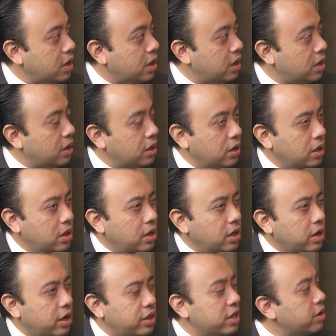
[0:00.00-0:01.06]
I
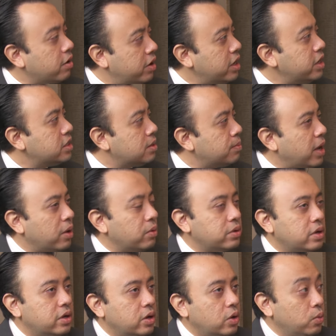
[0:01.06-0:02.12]
think currently it's about
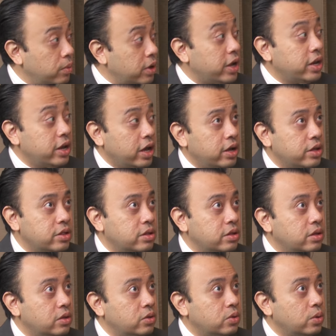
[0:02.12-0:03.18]
Umrah and Hajj
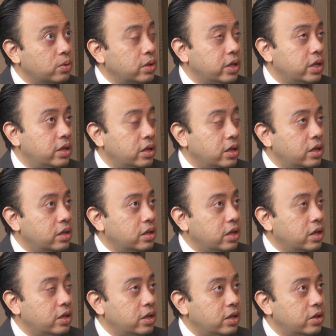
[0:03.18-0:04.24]

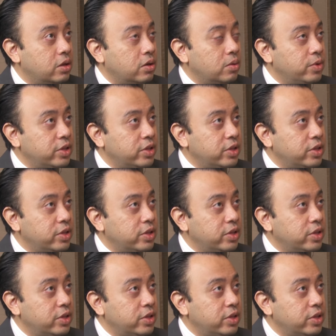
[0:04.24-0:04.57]
in